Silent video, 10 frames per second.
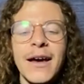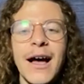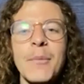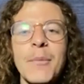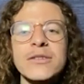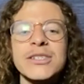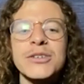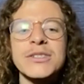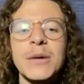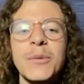I'm
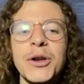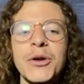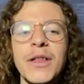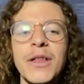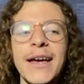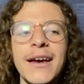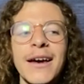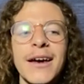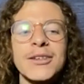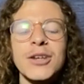also someone who like,
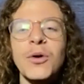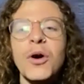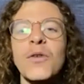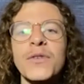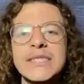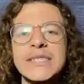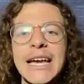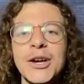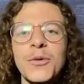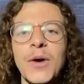don't
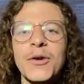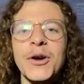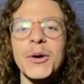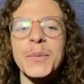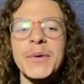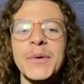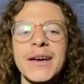overstay your welcome.